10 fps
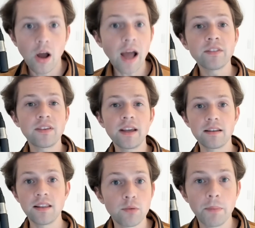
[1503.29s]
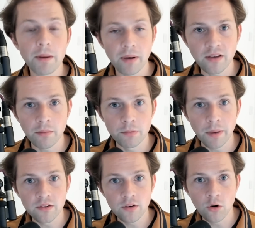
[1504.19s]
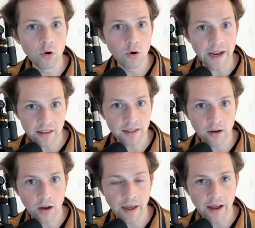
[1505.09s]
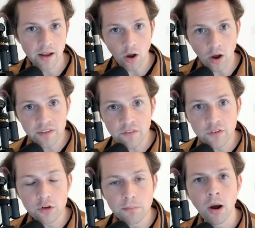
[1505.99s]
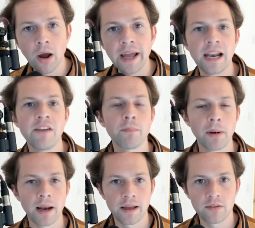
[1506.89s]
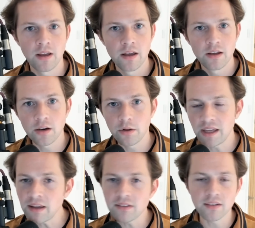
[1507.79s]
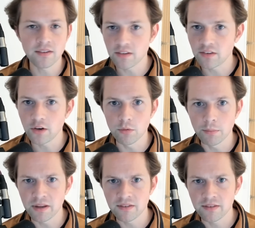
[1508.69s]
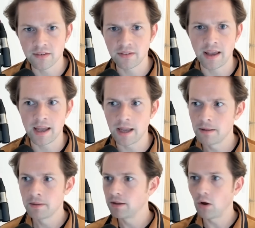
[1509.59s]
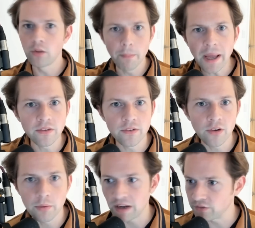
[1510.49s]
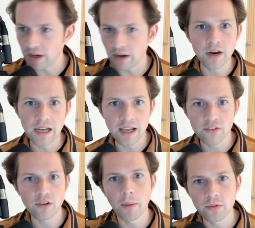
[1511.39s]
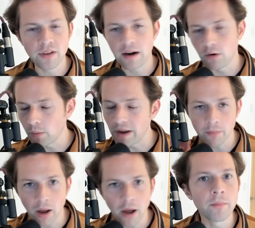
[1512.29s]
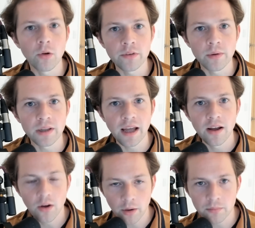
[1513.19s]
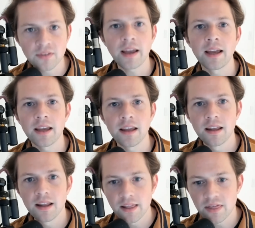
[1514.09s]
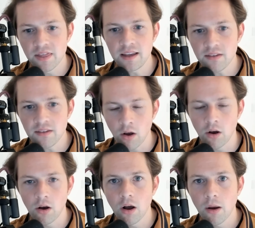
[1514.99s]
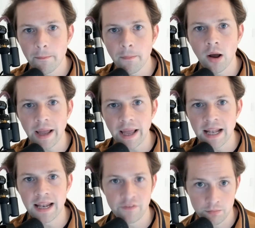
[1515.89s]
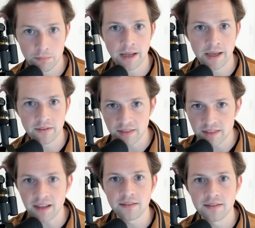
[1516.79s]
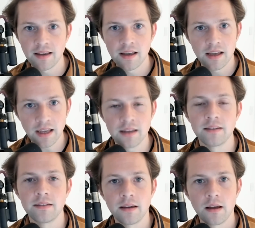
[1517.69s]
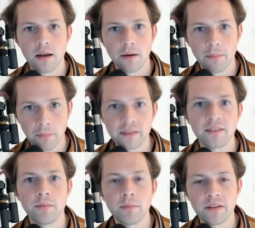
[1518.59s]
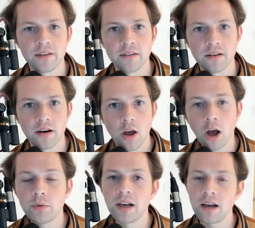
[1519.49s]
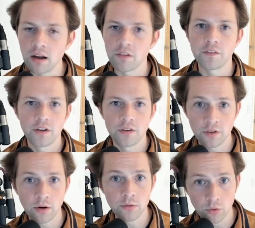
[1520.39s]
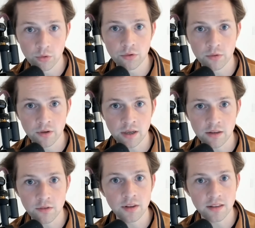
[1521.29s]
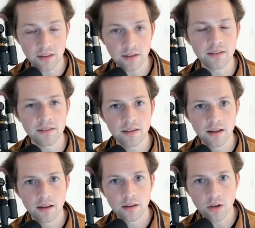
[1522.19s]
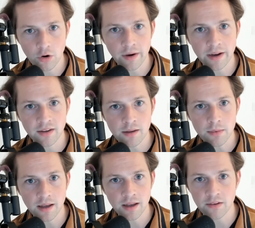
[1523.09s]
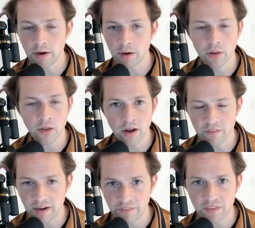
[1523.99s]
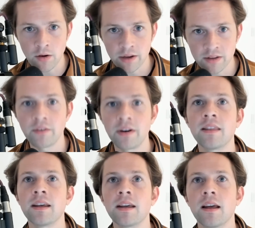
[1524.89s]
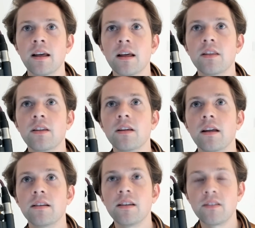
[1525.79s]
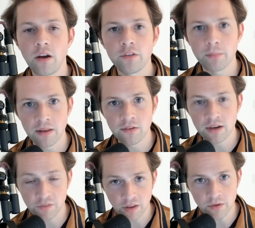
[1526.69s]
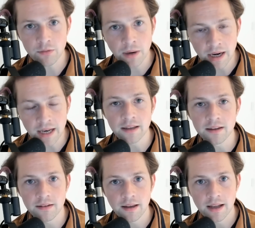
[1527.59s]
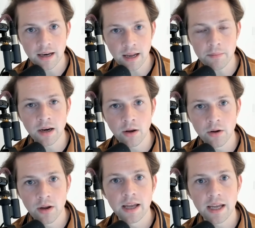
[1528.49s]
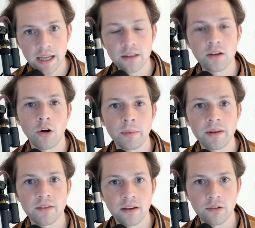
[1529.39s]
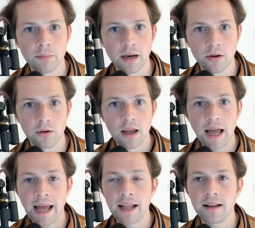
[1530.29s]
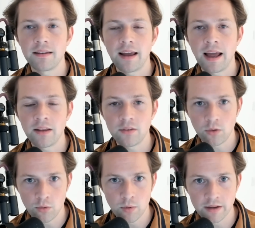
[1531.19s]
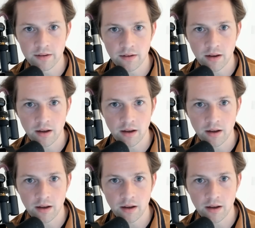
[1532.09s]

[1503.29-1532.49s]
I haven't said this would be my subs bench or anything like that. I've given you my 11 players. You know, the easiest thing to do would be to say on the bench, I would have Jack Grealish and Mo Salah or whatever, but I'm not doing that. I'm saying these are my 11 players. This is my team of the season. I would love to know your thoughts on it. Do you think this is the correct team? Is there anyone that I've left out? Is there anything that deserves mention? If there is, please let me know in the comment section below. And as always,